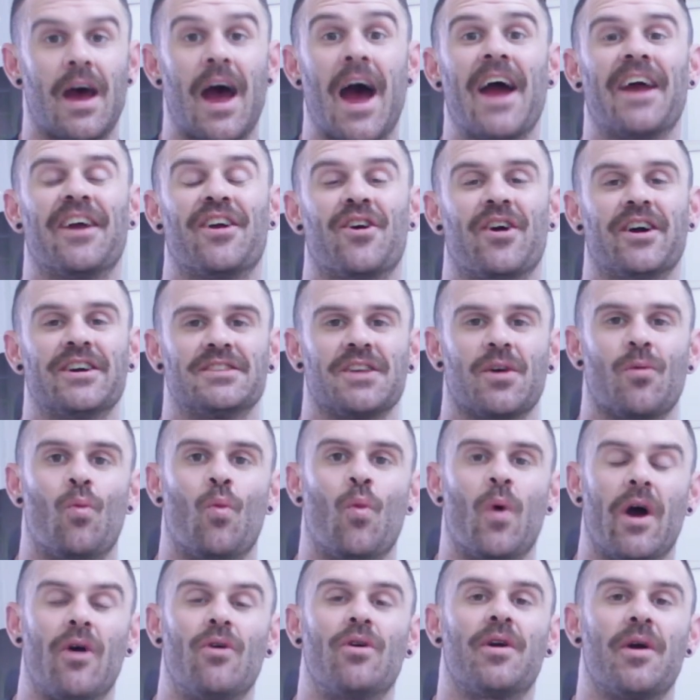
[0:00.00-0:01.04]
Hey guys, and
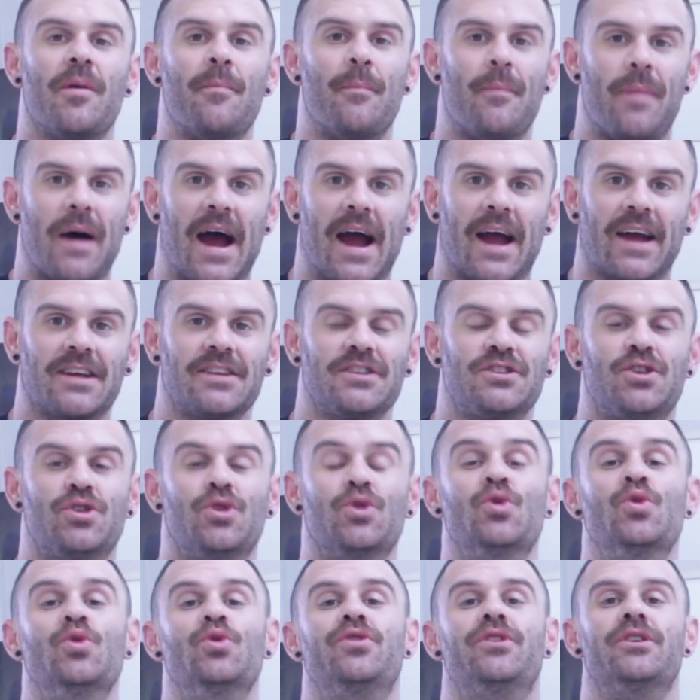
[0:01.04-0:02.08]
welcome back
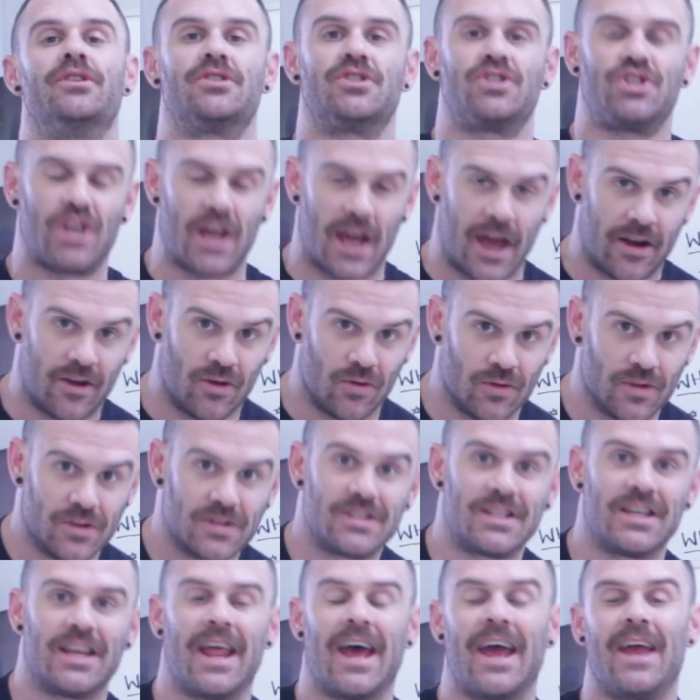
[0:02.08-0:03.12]
to the channel.
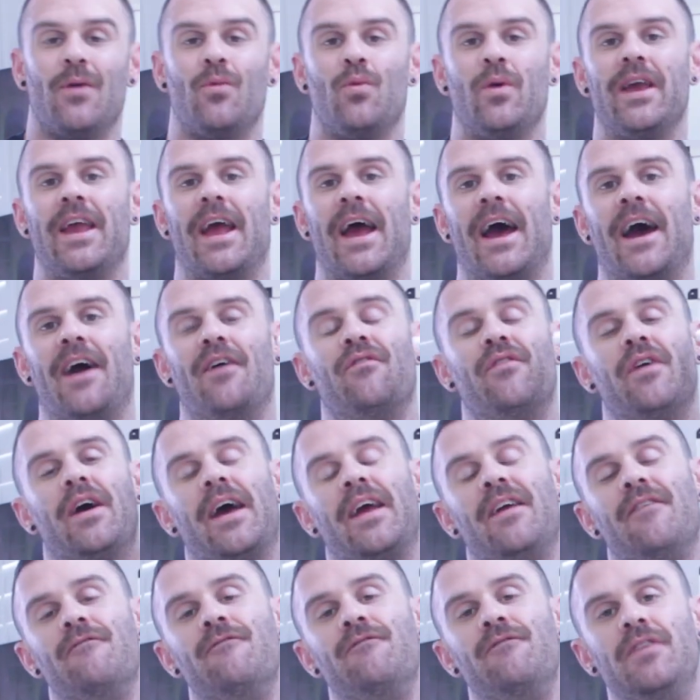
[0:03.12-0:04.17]
Today we have
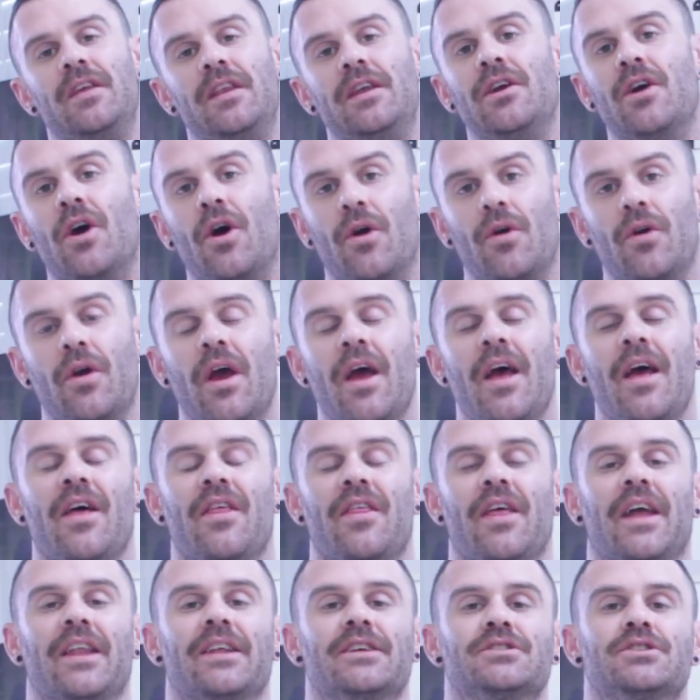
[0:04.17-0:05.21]
a video
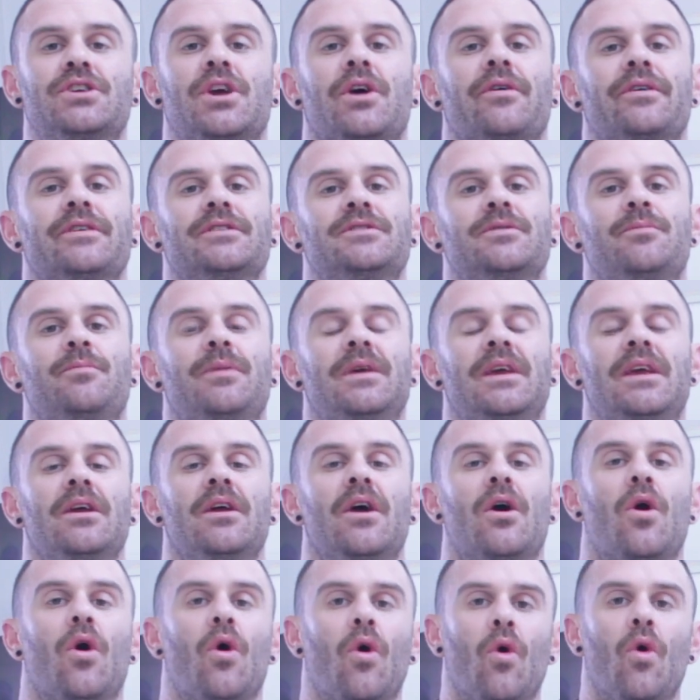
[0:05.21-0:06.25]
that is going to
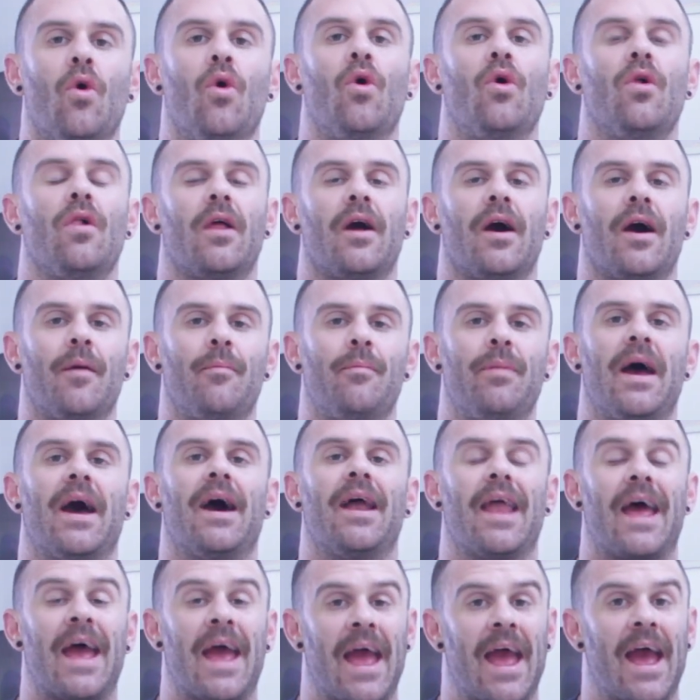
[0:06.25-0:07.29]
be all
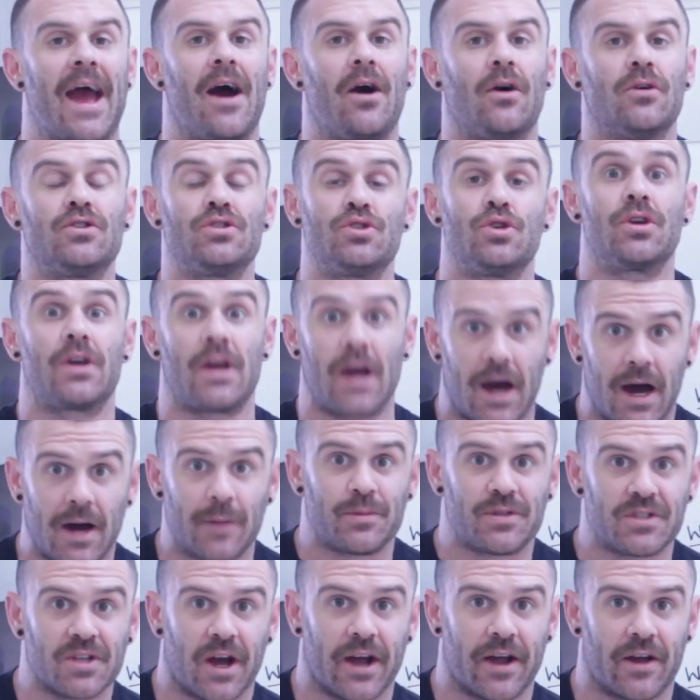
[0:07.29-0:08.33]
about how to
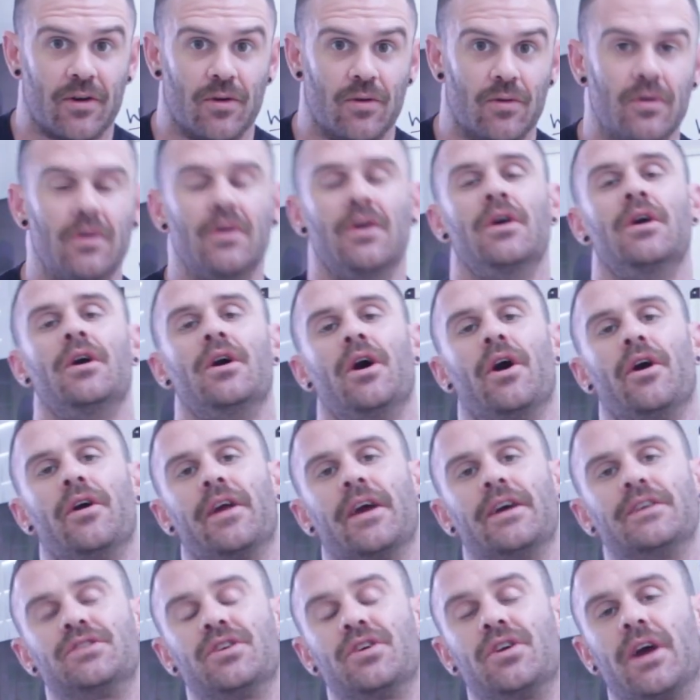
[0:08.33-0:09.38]
carb cycle.
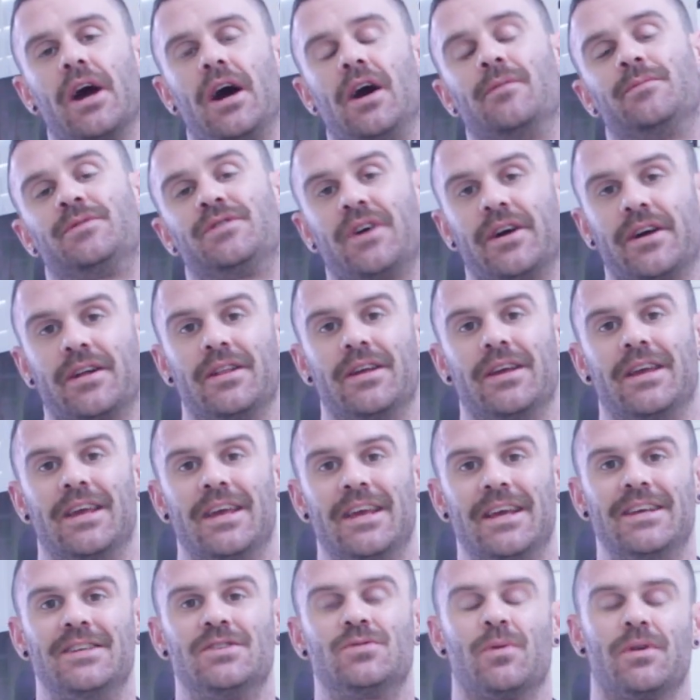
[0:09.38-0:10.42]
Okay, so carb cycling
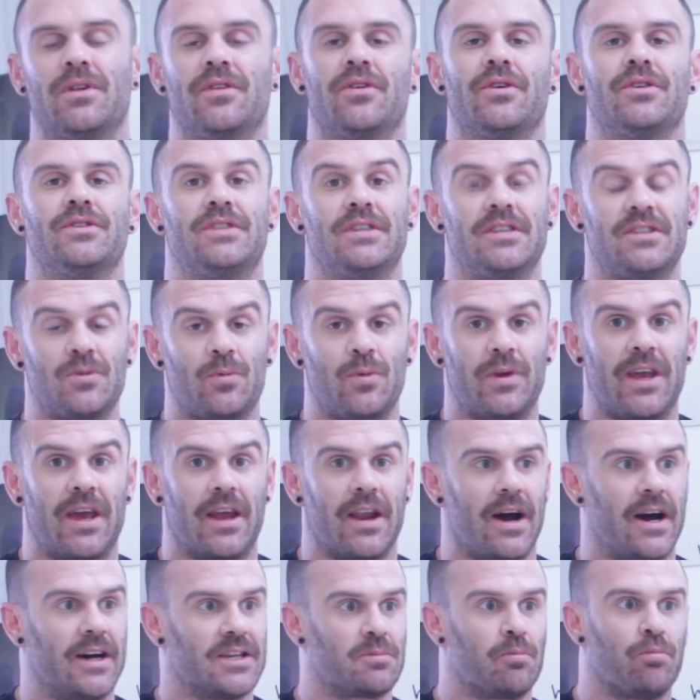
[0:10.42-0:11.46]
is one of those things that we
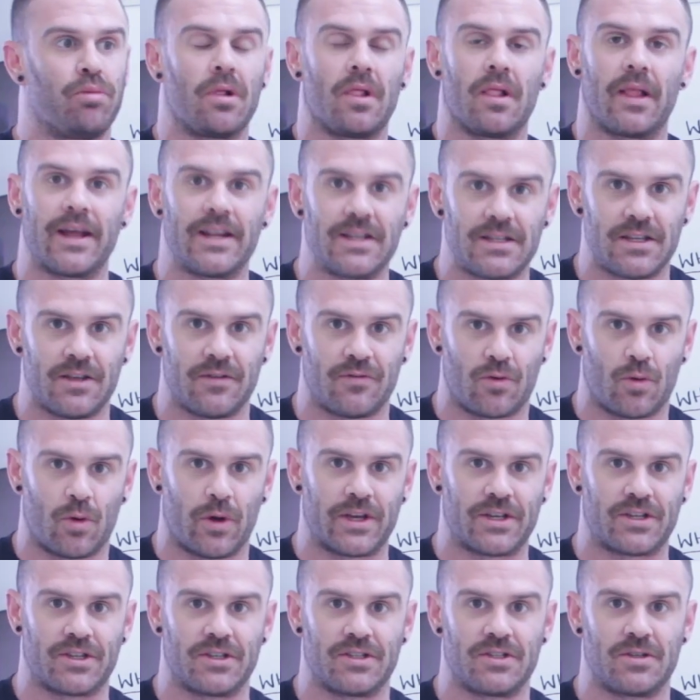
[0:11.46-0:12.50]
get asked plenty of
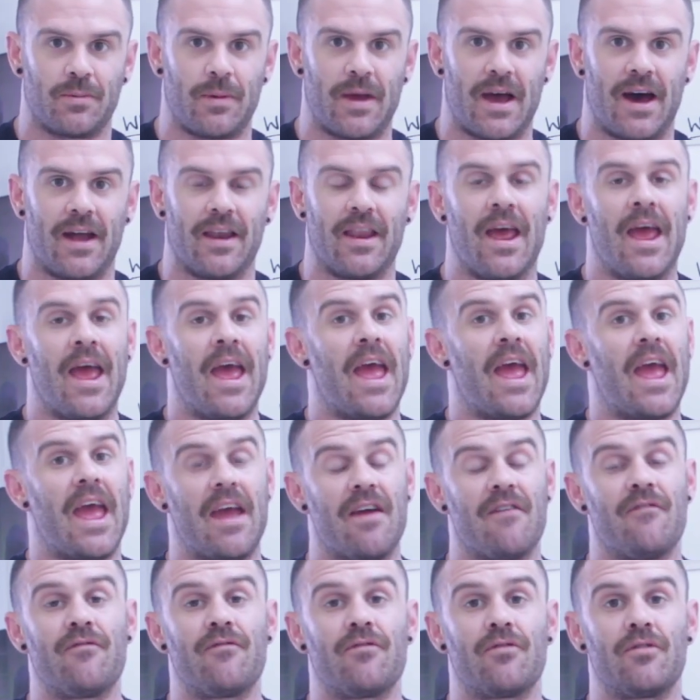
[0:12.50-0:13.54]
questions about
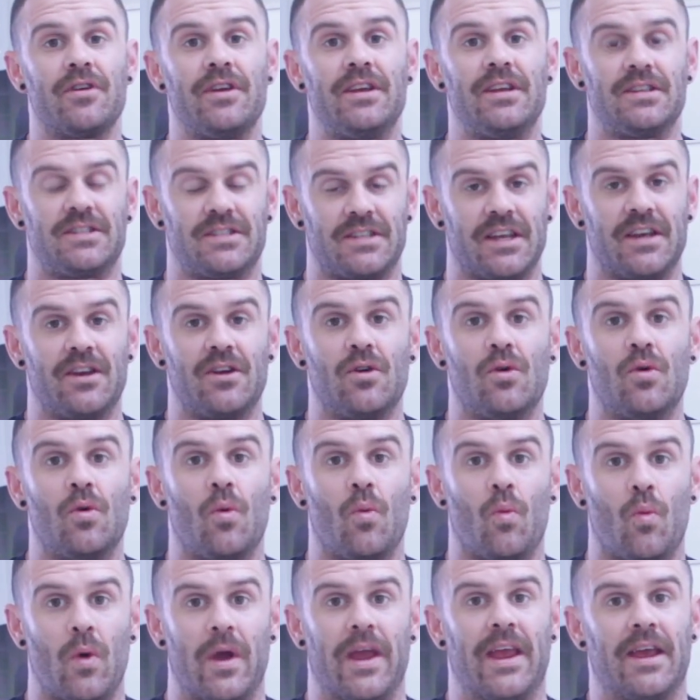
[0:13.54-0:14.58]
every single
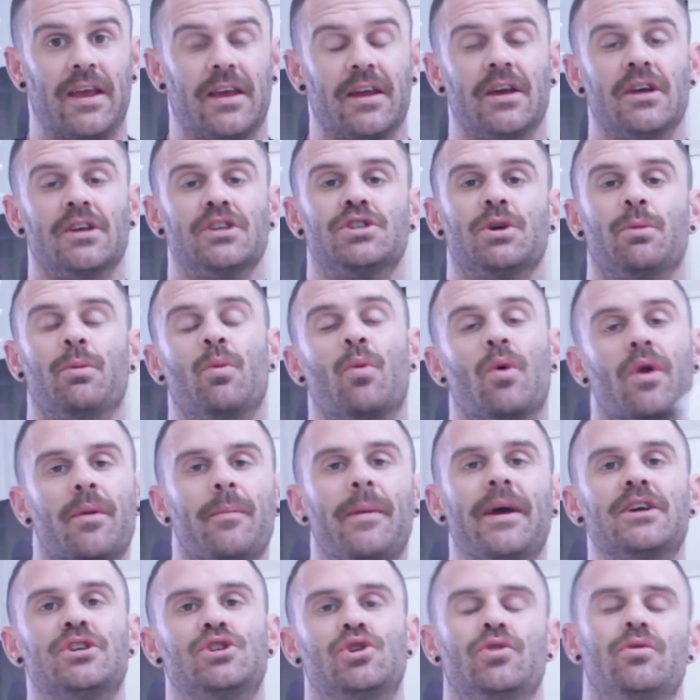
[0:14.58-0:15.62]
week. So we want to
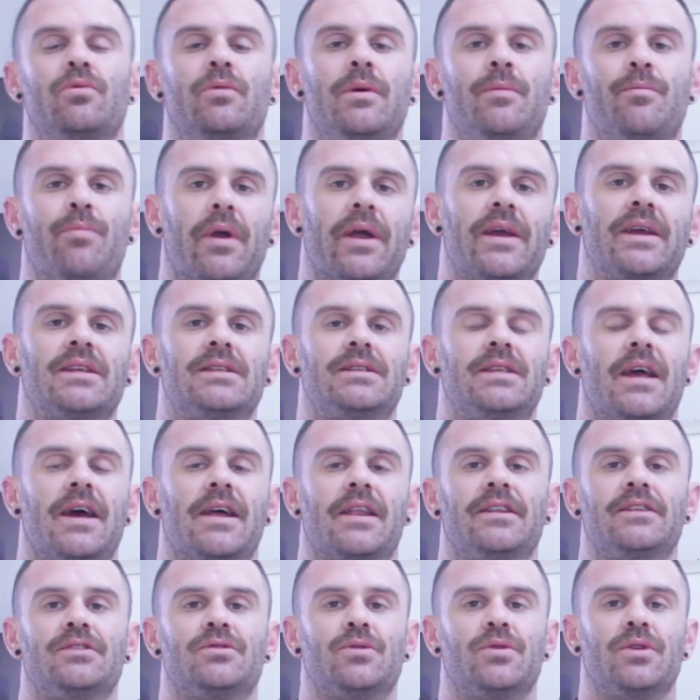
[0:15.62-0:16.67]
make sure that we break it
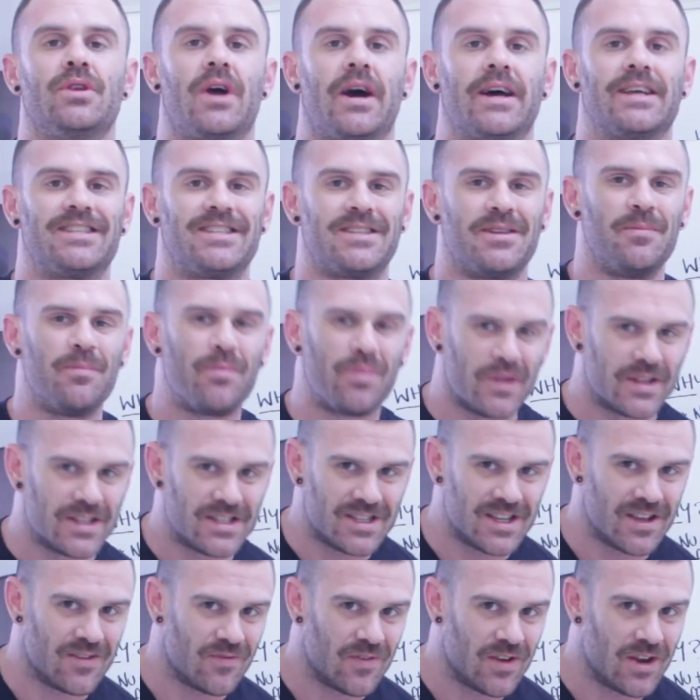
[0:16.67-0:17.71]
down into a nice
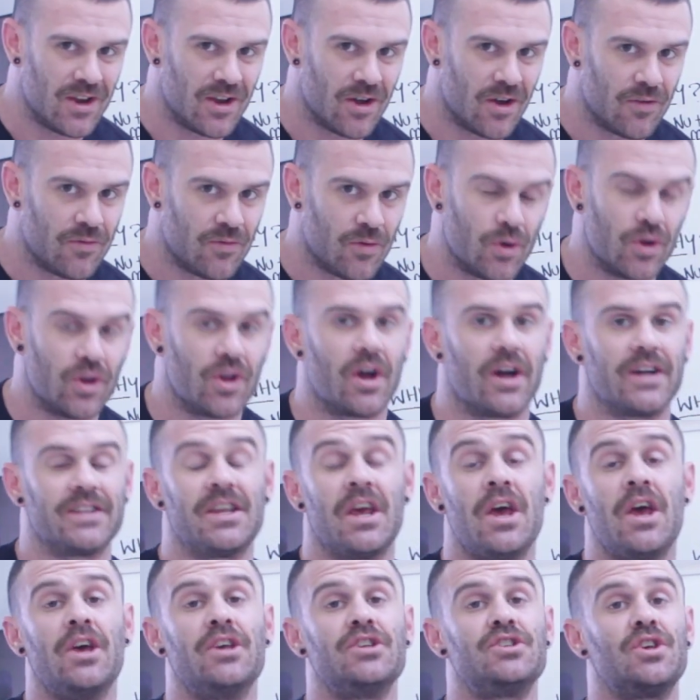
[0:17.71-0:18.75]
simplistic video for you guys
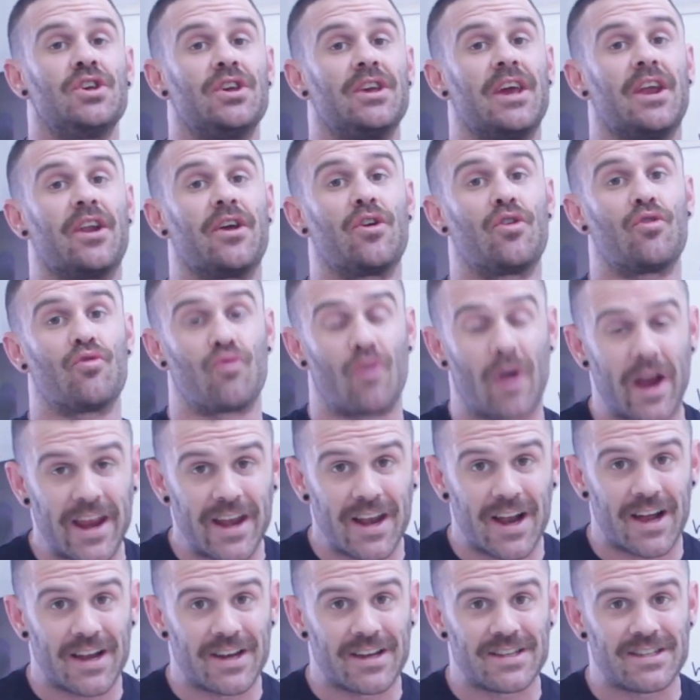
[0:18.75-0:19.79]
so you can get a
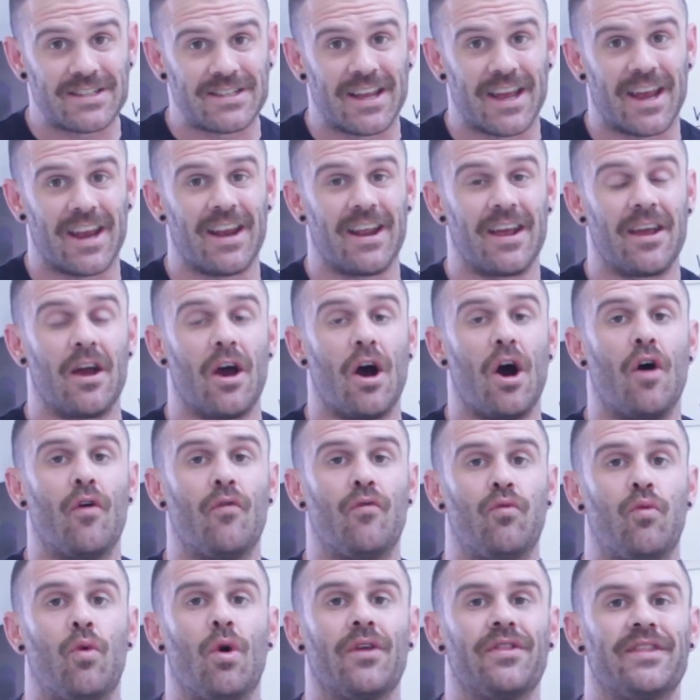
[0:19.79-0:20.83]
great understanding
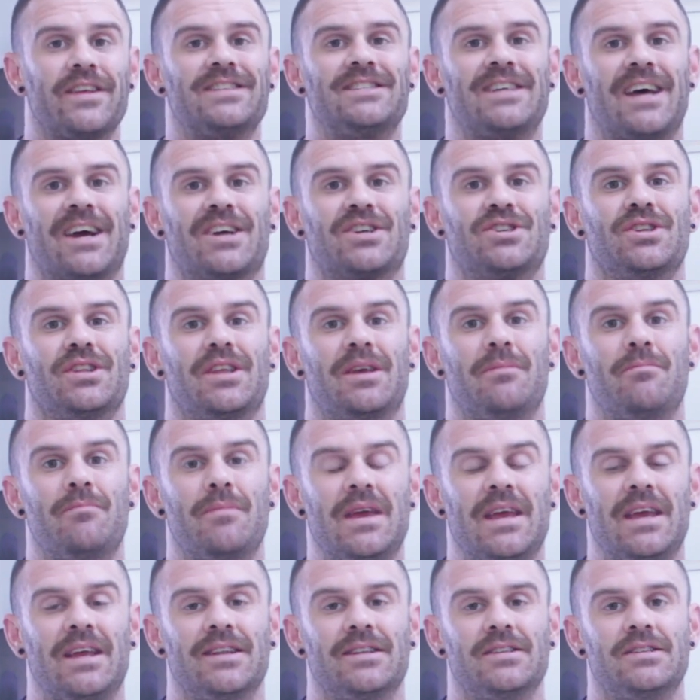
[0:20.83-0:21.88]
of what this actually
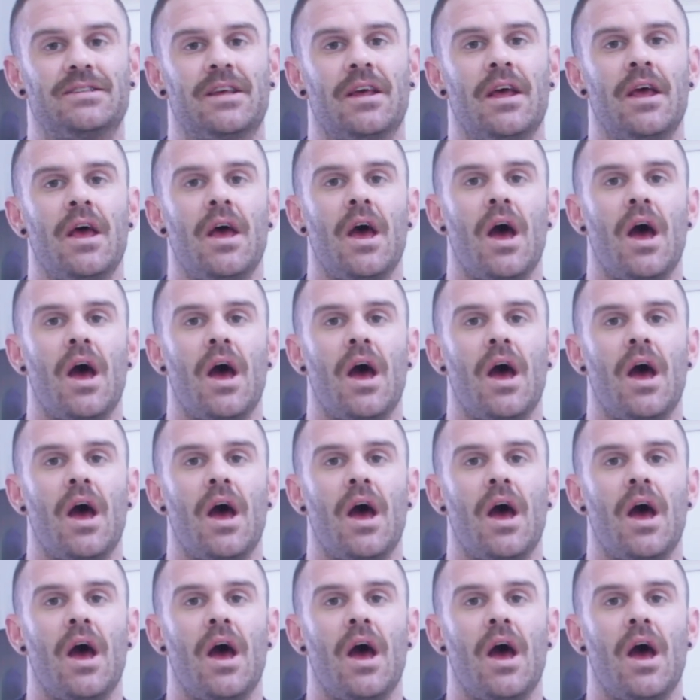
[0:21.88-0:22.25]
means.